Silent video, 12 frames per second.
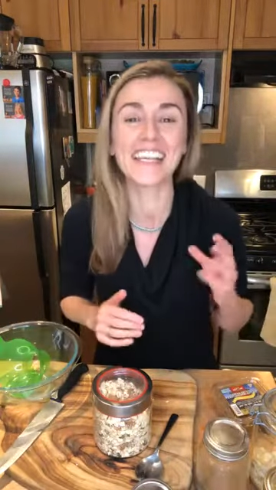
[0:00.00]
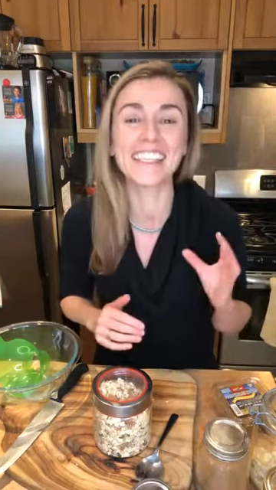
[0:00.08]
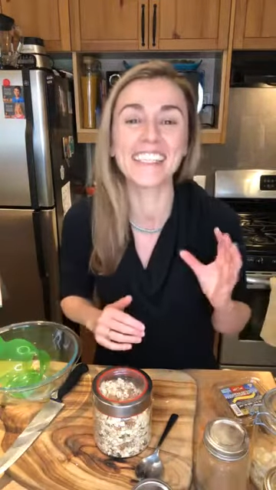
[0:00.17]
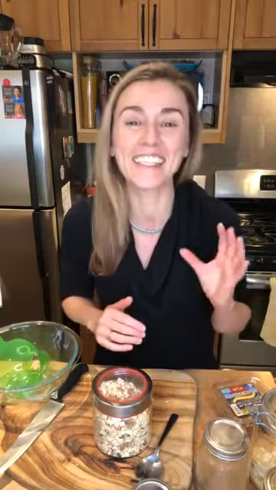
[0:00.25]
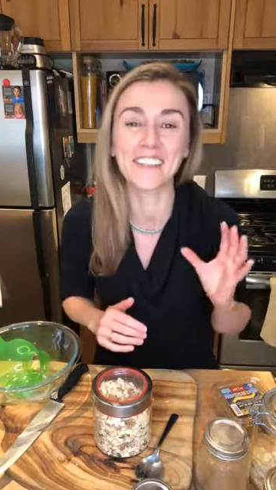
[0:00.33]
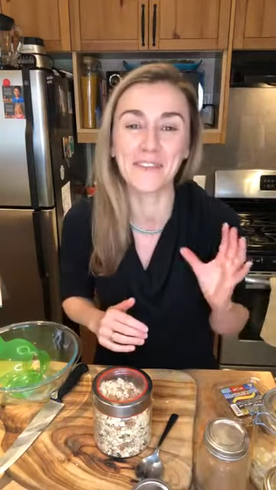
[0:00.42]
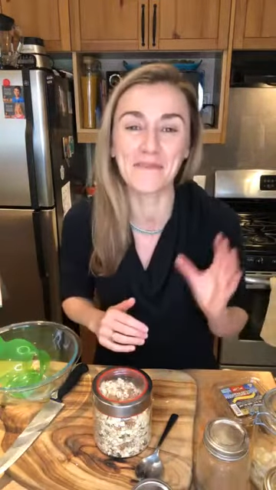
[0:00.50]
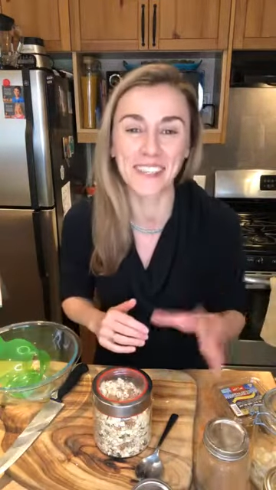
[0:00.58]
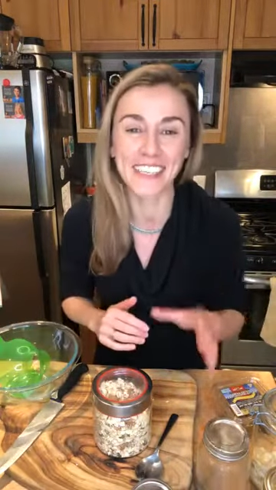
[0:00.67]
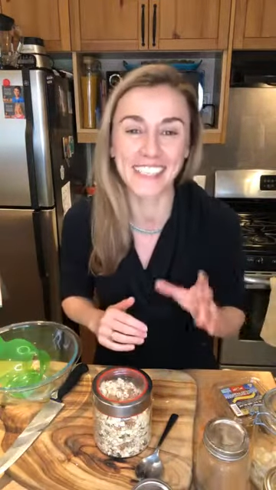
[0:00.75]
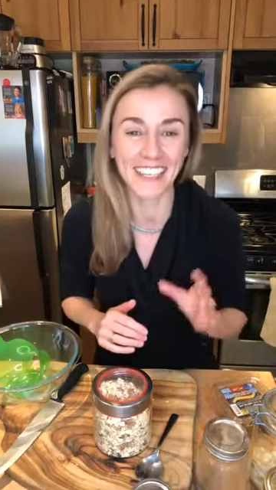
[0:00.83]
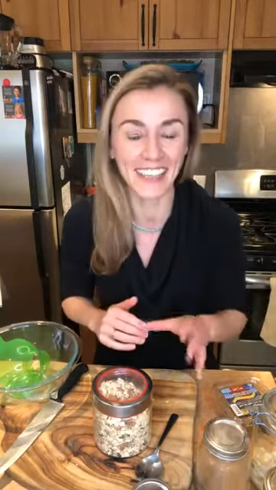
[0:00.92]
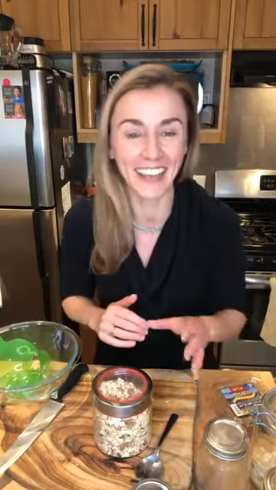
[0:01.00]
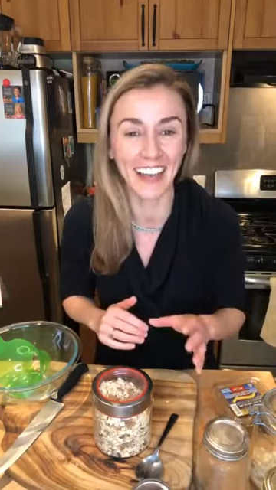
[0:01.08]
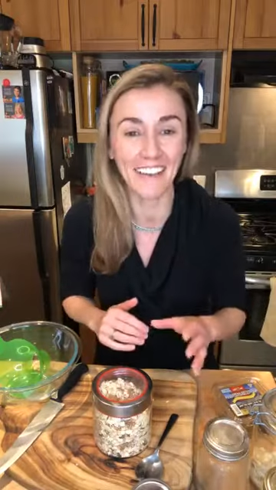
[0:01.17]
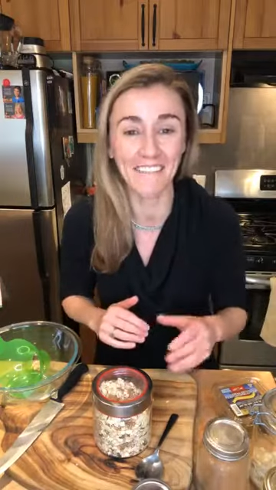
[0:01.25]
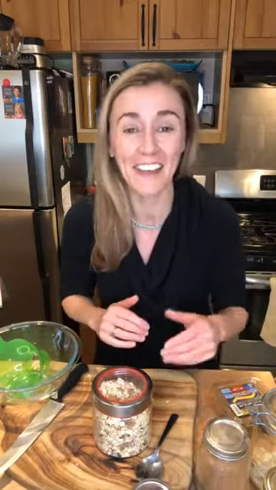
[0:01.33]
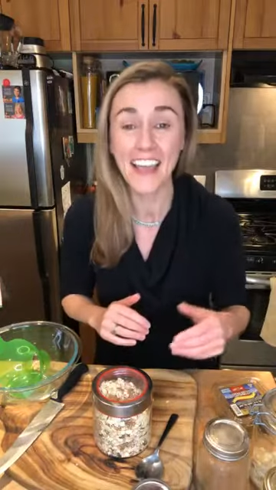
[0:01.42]
into your busy
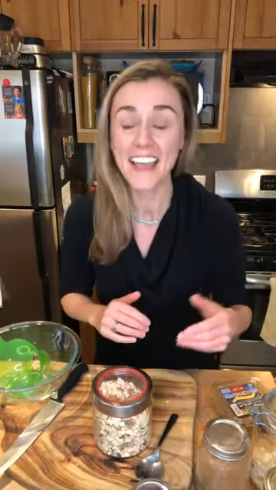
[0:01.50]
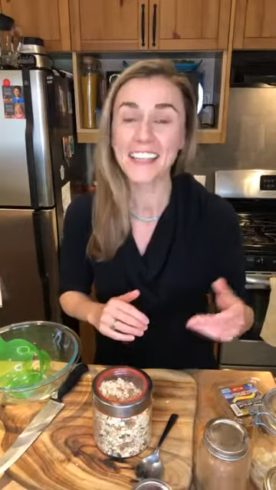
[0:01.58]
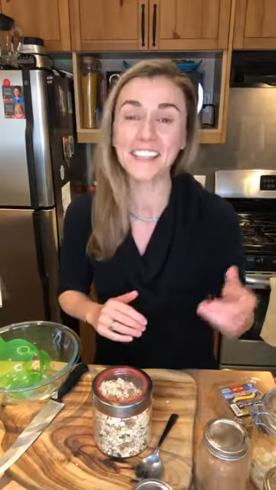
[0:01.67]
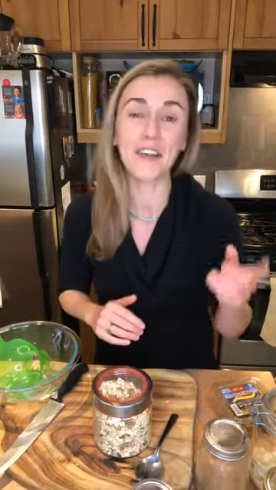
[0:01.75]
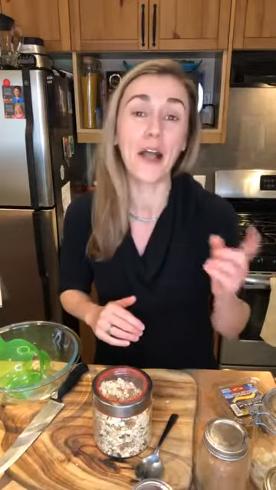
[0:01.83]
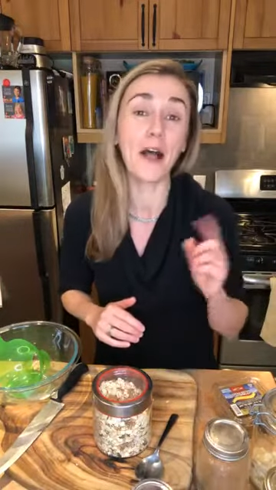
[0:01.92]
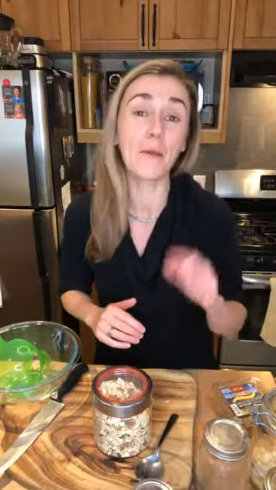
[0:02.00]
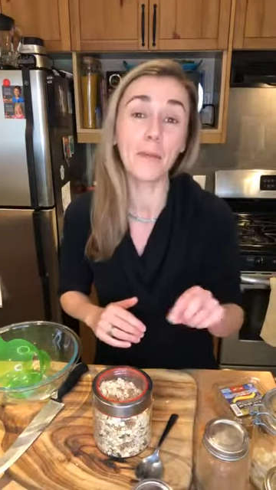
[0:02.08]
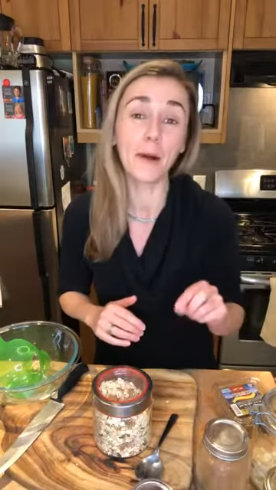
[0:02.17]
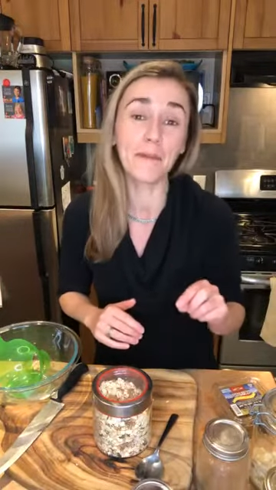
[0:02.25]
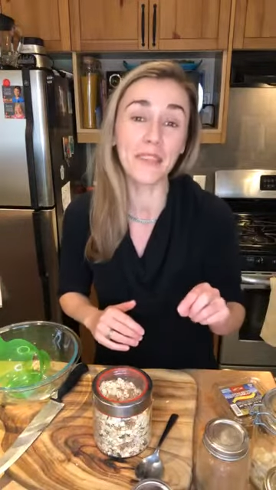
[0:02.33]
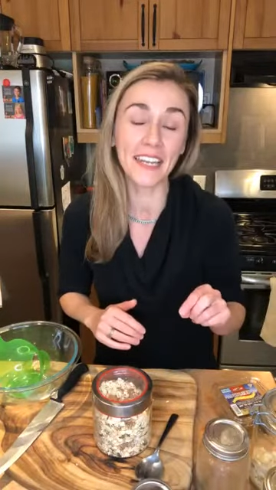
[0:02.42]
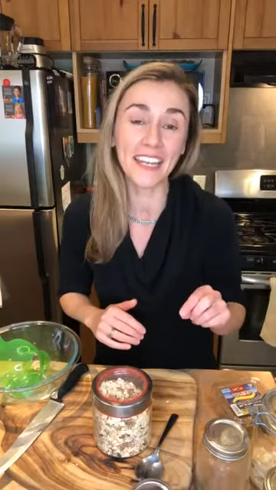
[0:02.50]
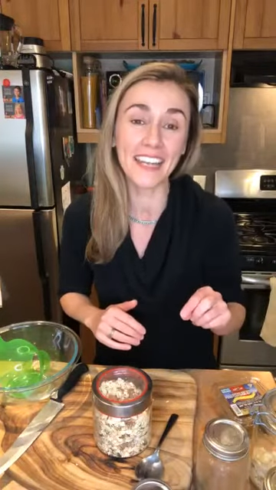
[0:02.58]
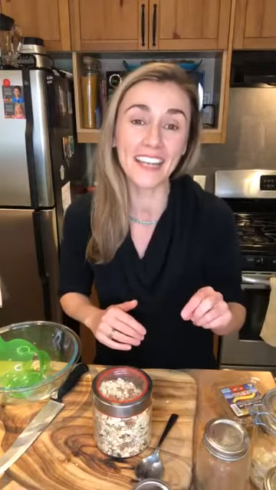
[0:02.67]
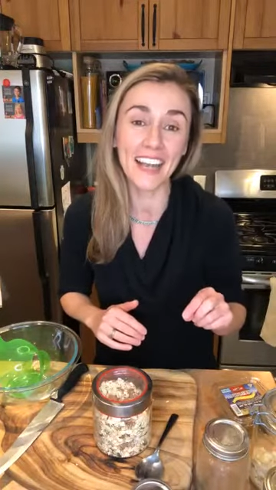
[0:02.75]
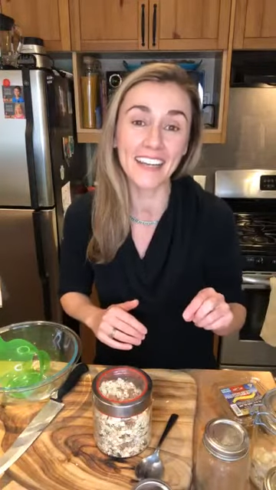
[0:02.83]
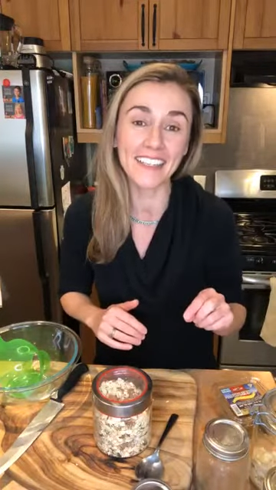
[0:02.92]
life. So I'll pop the
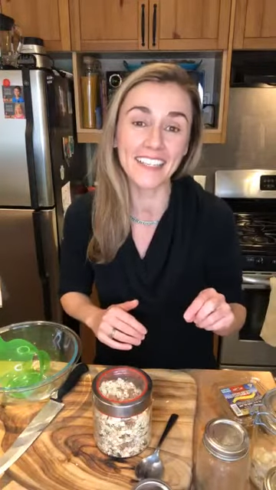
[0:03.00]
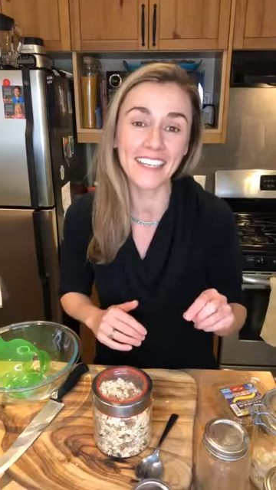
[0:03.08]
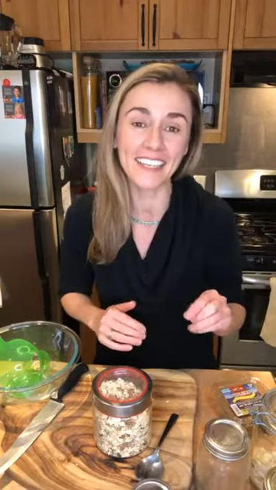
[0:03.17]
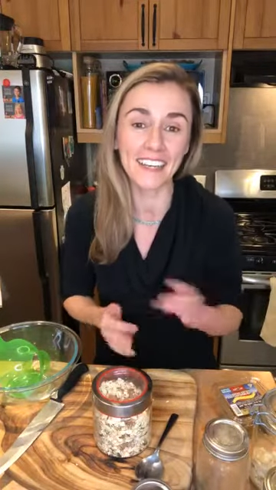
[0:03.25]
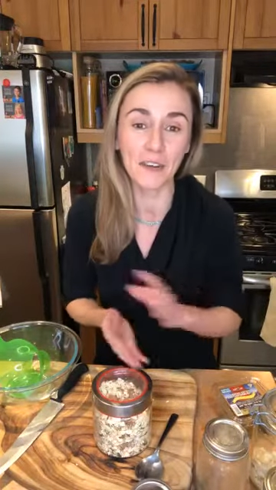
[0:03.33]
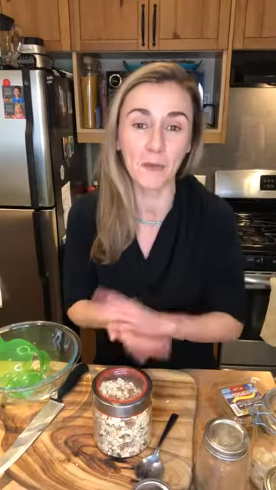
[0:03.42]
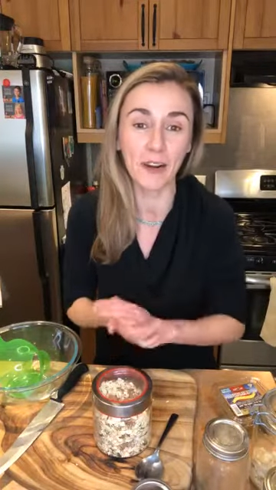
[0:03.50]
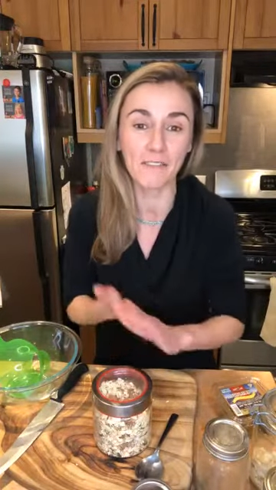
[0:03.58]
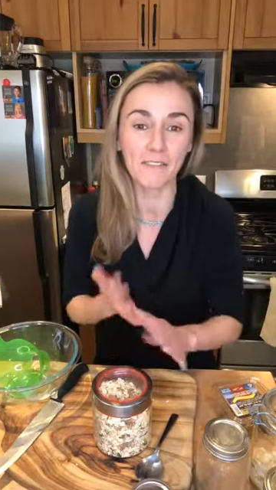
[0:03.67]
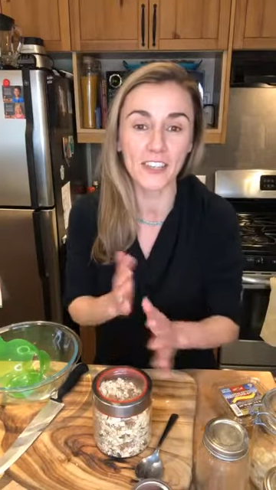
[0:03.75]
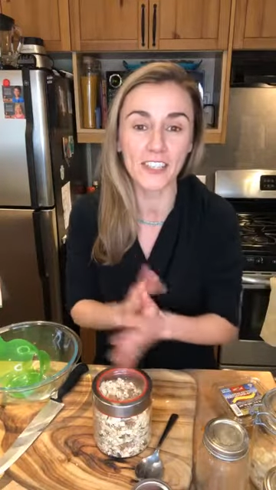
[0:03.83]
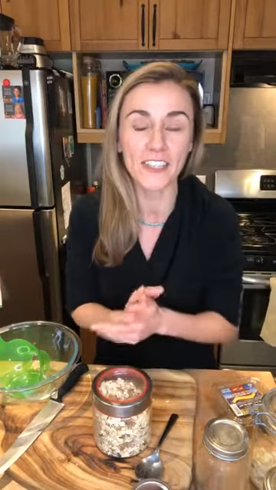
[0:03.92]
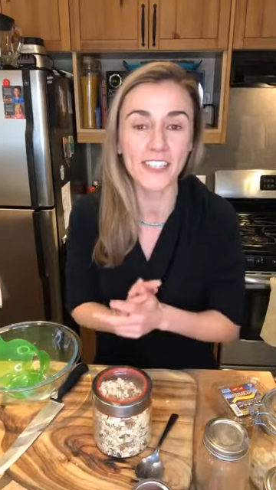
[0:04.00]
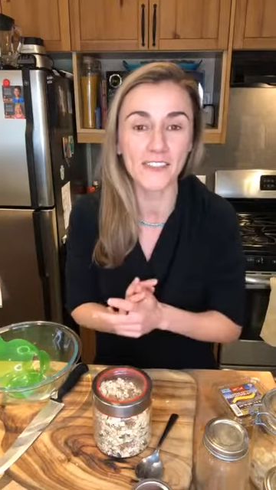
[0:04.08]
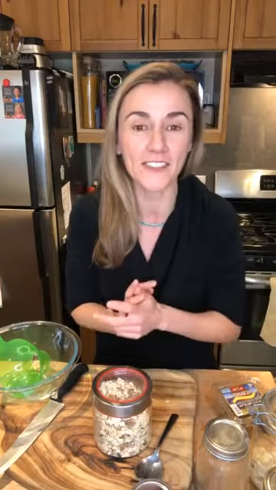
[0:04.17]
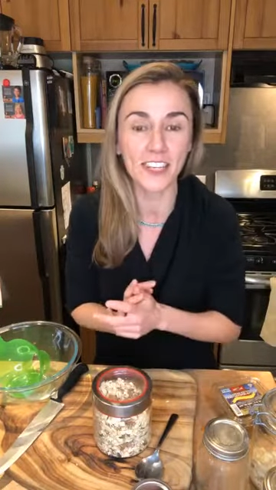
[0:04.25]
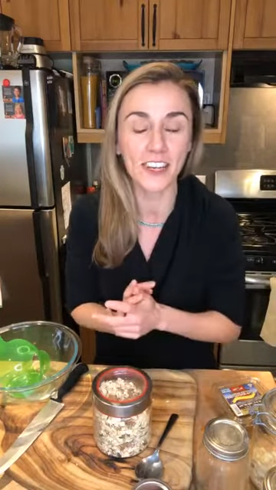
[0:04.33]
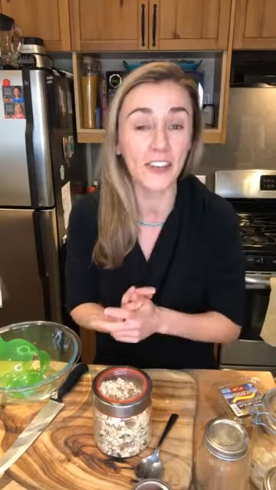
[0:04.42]
link under here when I finish
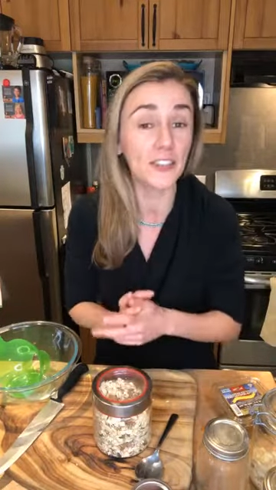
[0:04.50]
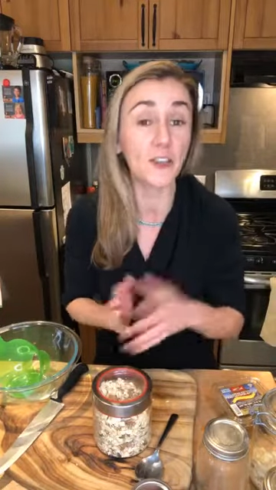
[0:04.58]
this video.